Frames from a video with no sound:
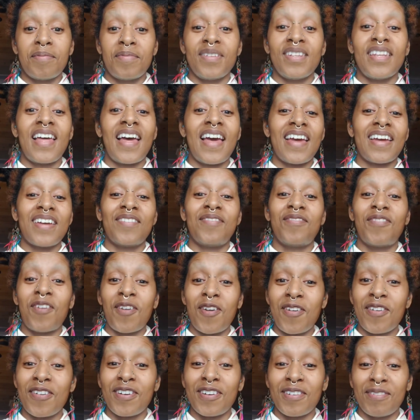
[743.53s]
Black
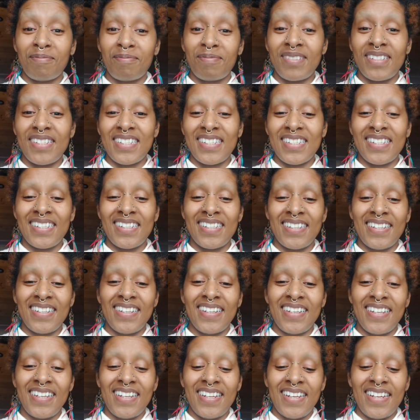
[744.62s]
farms
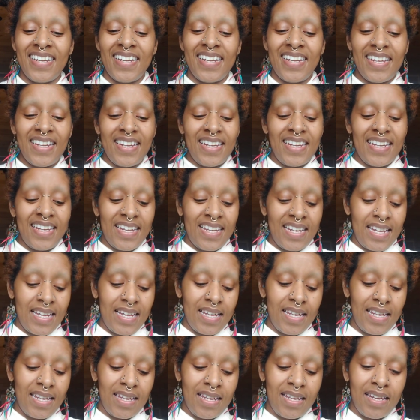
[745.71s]

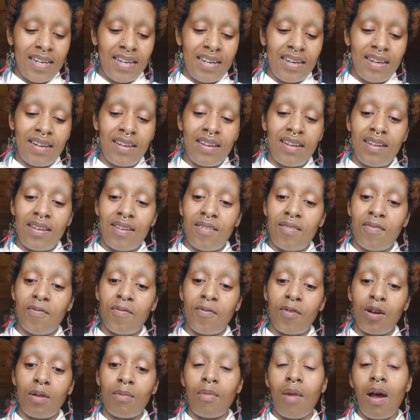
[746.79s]
in
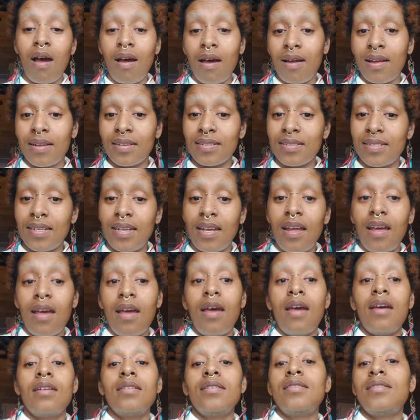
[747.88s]
Vermont.
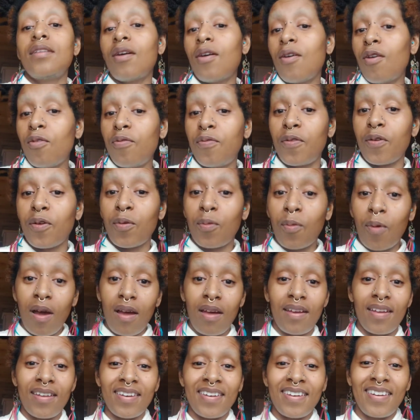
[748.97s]
So for
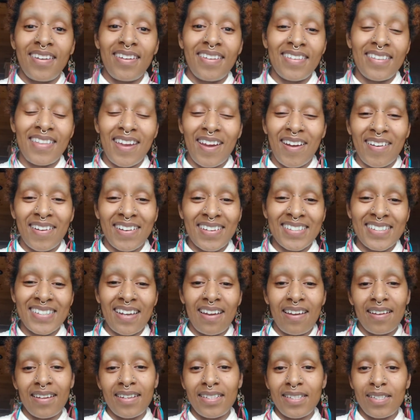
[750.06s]
one, there is
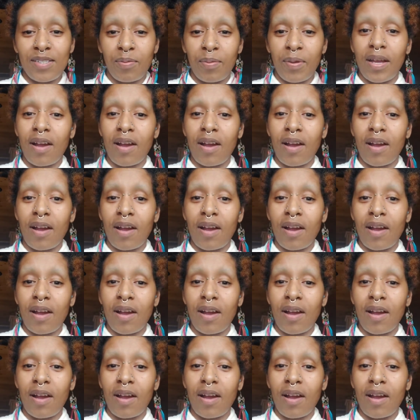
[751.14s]
us.